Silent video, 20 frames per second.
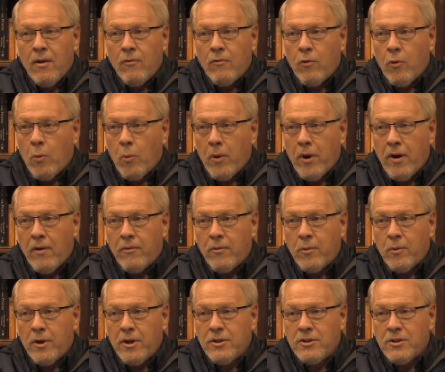for whatever
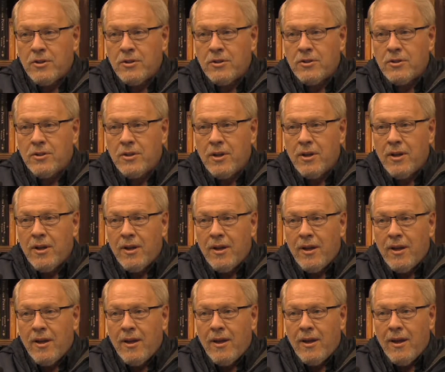reasons.
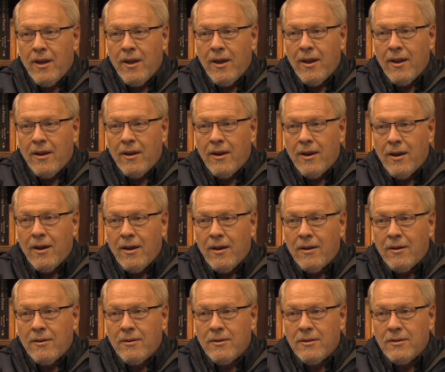And
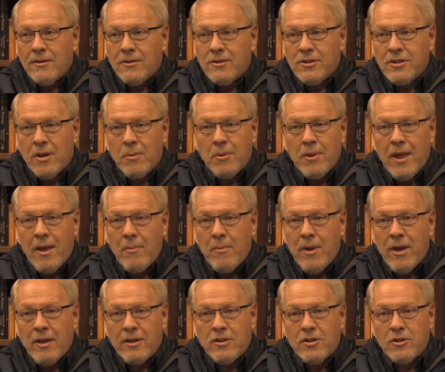some of that
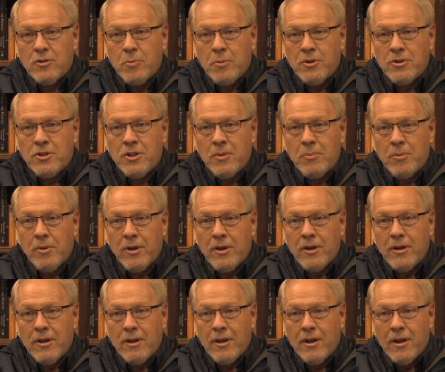may have just been simply
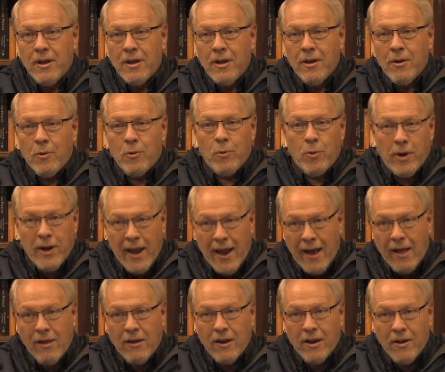the
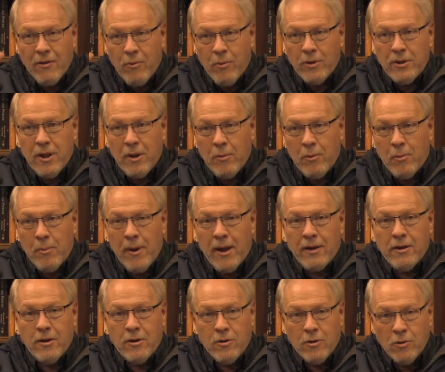reality of what they were about
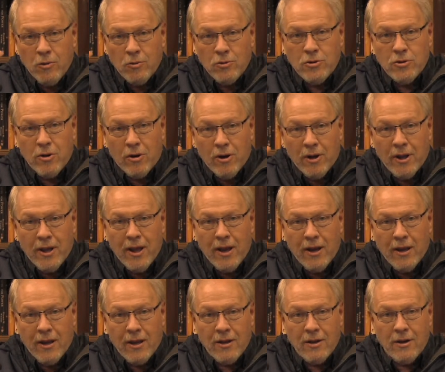to do started
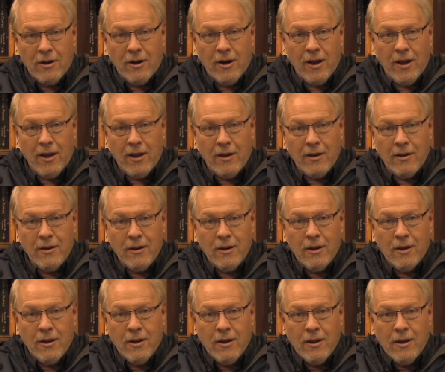getting in their head.
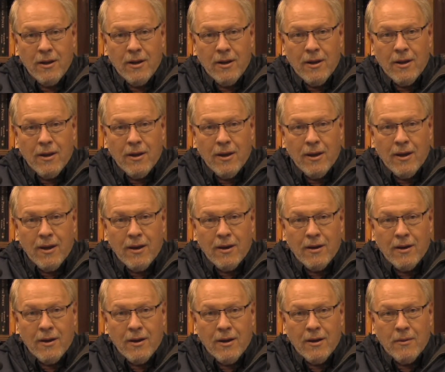And